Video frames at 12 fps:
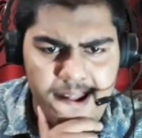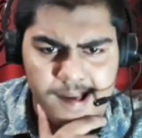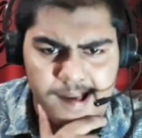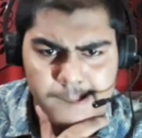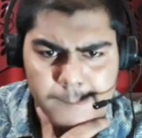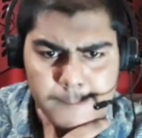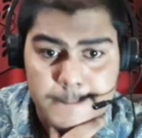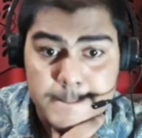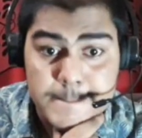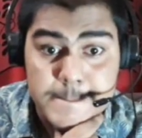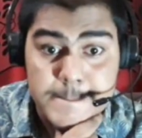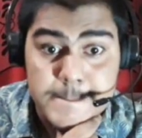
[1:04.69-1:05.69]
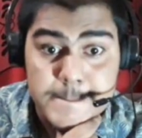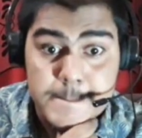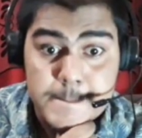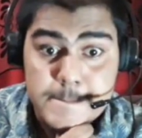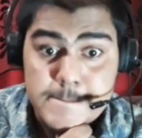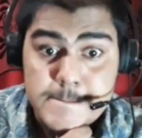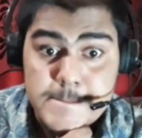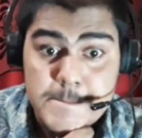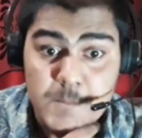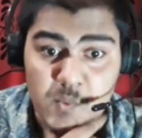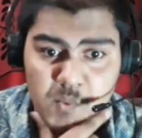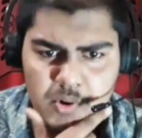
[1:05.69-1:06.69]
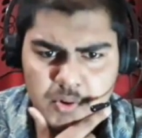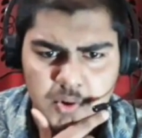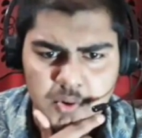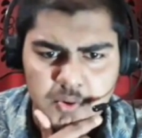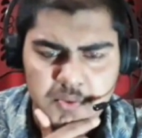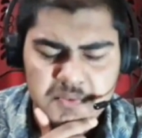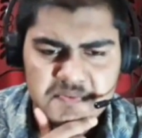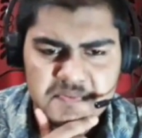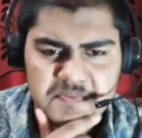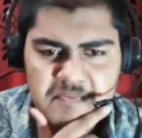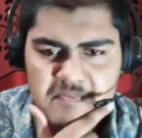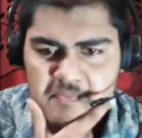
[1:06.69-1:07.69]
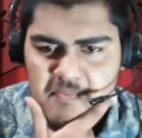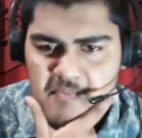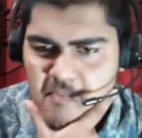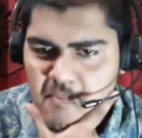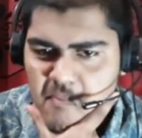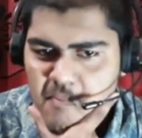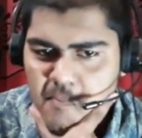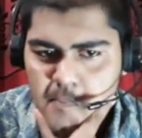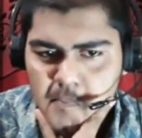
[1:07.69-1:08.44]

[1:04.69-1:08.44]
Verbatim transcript: Ramzan Kadyrov. Oh, in two thousand seventeen,